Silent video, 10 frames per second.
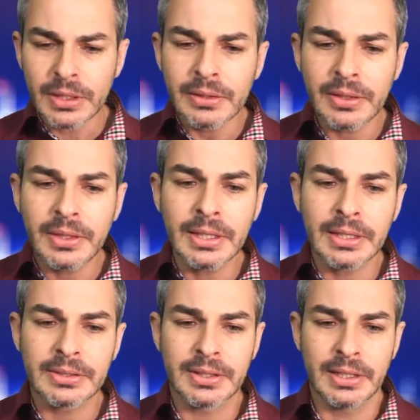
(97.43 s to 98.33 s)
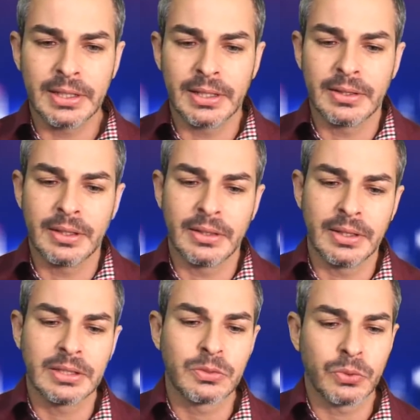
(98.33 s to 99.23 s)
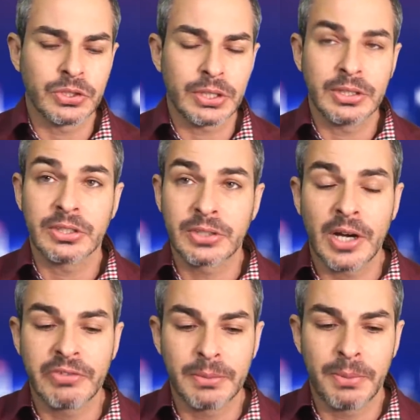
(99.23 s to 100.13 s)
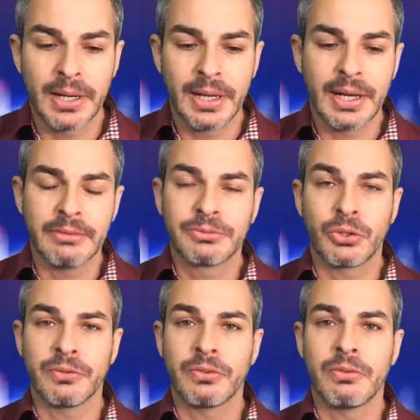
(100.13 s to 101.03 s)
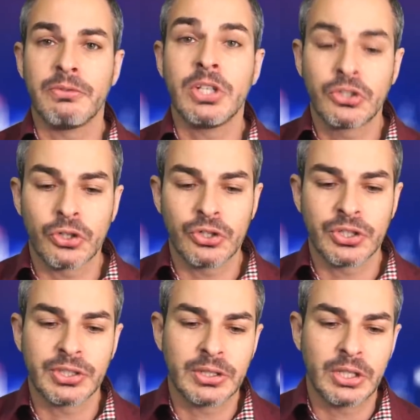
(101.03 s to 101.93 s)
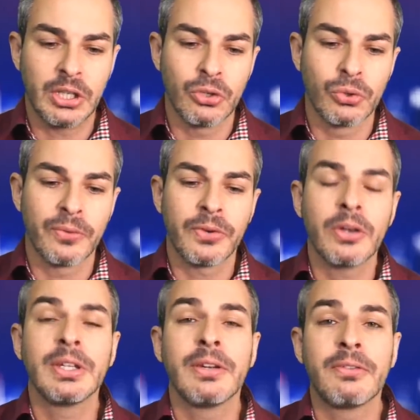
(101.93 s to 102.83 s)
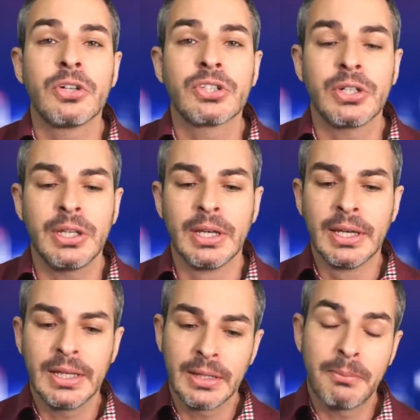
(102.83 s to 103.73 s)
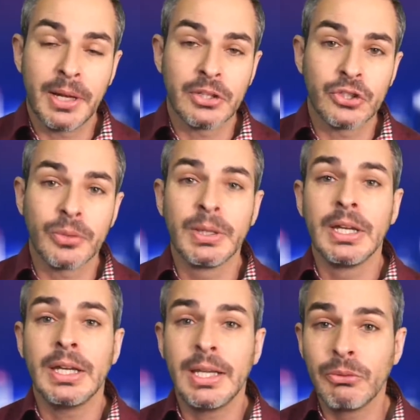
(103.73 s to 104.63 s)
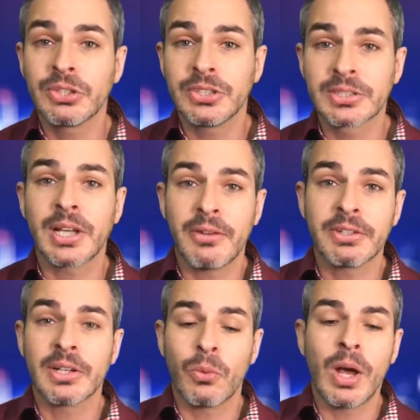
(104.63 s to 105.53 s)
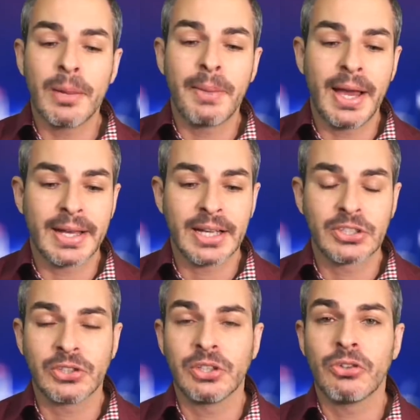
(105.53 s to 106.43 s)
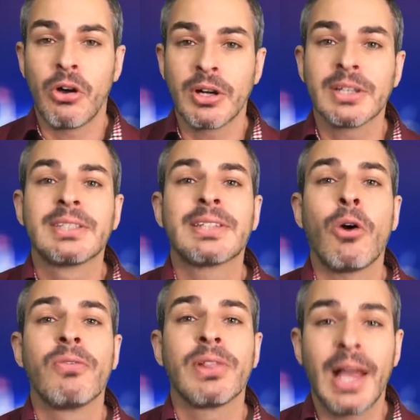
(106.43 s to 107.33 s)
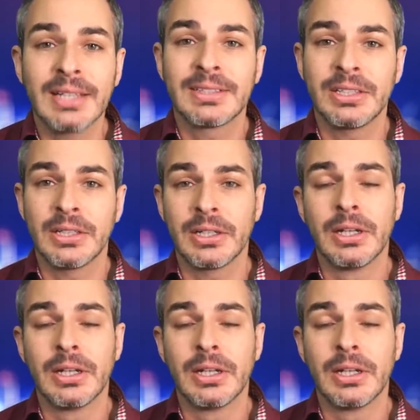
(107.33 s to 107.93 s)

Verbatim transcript: the thing is, this was discovered by sort of researchers at KU Leuven University in Belgium. It was discovered a while back, actually in August of last year.